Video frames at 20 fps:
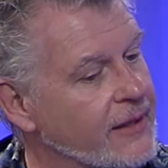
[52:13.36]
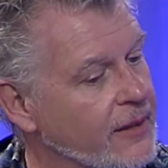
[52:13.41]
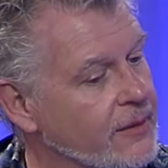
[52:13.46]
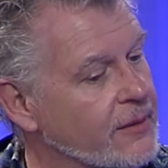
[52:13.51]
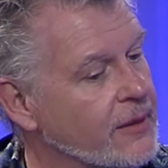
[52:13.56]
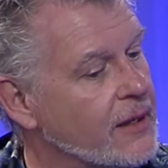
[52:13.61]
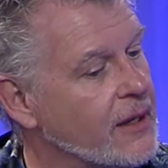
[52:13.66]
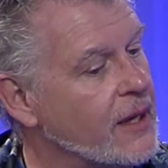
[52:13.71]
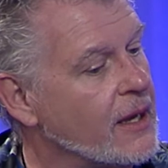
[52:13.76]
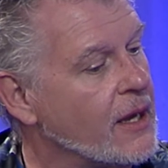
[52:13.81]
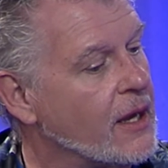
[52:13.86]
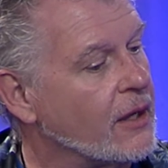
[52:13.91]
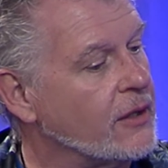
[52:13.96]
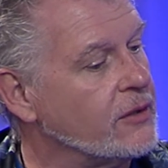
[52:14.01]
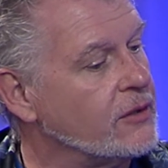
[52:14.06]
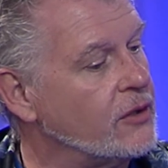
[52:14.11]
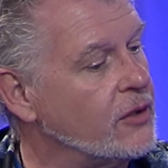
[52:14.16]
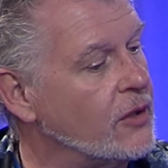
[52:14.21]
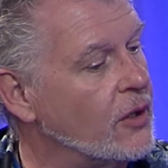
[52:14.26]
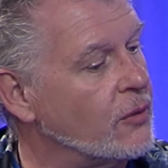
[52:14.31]
that,
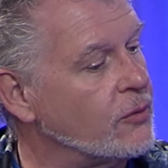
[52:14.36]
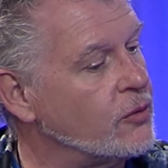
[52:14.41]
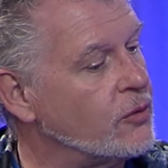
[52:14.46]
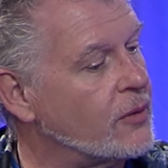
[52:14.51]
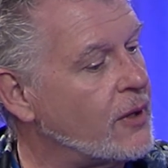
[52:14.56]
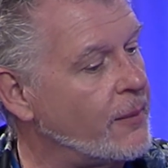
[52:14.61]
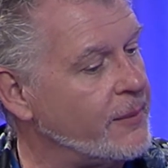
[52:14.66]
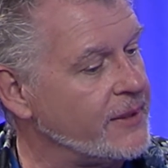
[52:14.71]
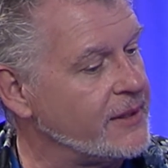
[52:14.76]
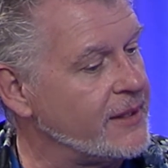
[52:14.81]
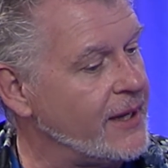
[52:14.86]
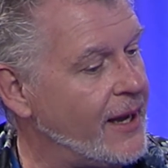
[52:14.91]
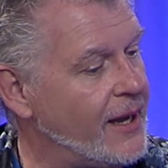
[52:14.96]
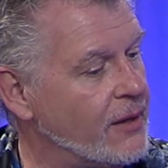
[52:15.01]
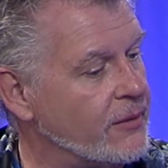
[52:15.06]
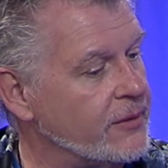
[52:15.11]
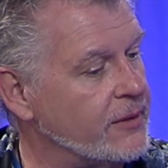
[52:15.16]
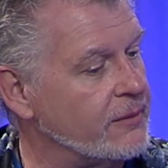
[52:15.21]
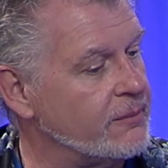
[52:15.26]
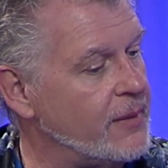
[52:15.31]
you coming
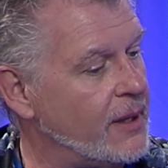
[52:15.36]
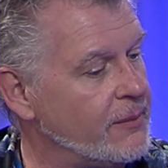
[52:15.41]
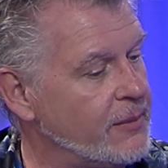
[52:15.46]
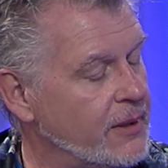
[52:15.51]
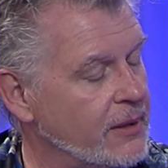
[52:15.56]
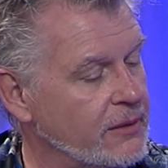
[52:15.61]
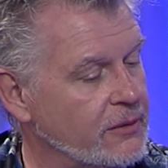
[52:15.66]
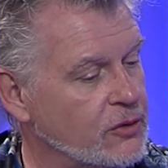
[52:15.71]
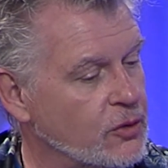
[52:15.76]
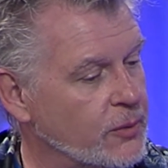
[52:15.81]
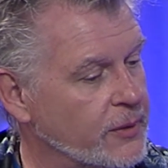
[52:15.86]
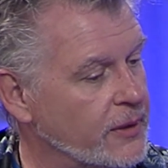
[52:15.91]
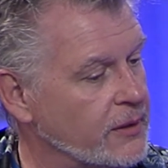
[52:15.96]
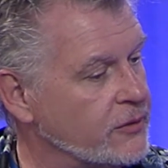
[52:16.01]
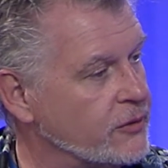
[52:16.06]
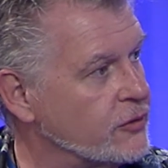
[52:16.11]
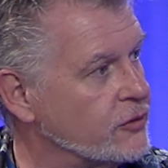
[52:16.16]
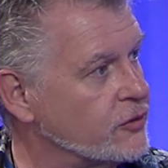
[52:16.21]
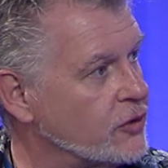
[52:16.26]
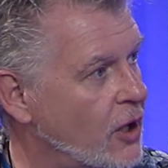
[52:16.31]
down and maybe doing a
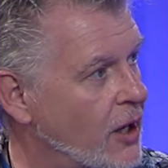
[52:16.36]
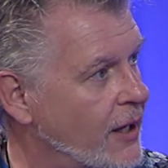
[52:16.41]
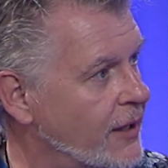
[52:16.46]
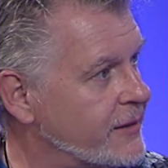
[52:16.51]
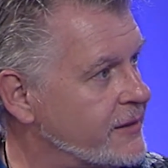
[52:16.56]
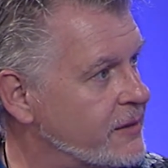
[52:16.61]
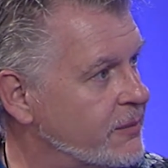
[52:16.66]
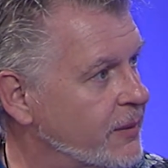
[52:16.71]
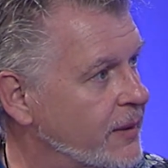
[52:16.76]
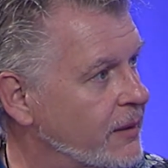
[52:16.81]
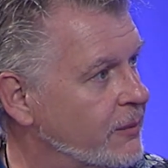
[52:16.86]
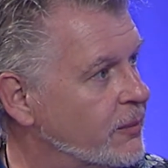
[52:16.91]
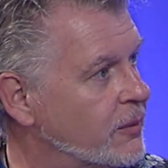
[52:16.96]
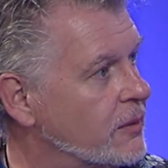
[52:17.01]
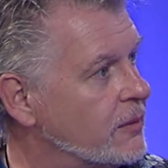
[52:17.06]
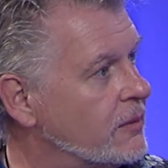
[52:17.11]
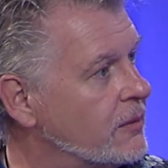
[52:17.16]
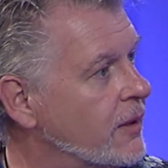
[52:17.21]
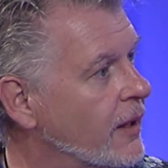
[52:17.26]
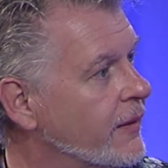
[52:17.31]
little talk to
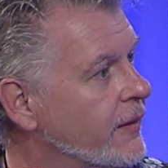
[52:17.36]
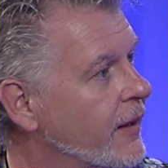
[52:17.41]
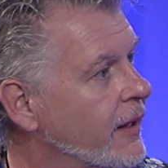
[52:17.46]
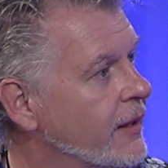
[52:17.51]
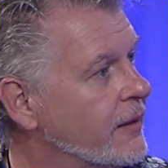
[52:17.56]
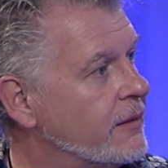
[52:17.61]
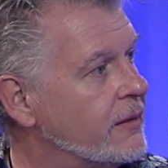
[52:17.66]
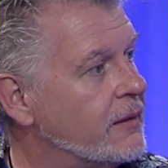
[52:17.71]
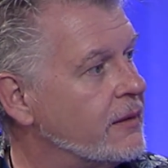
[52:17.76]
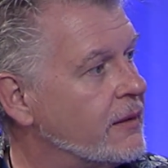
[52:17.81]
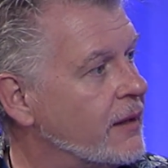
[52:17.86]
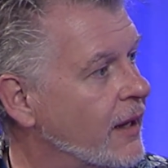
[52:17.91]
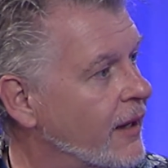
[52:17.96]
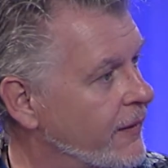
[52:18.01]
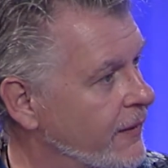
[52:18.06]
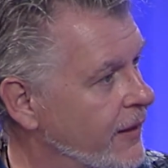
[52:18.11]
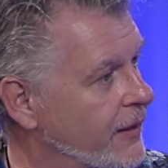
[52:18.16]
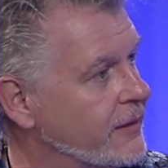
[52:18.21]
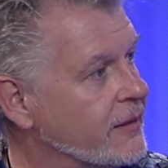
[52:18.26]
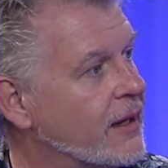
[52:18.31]
people and
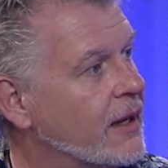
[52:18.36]
then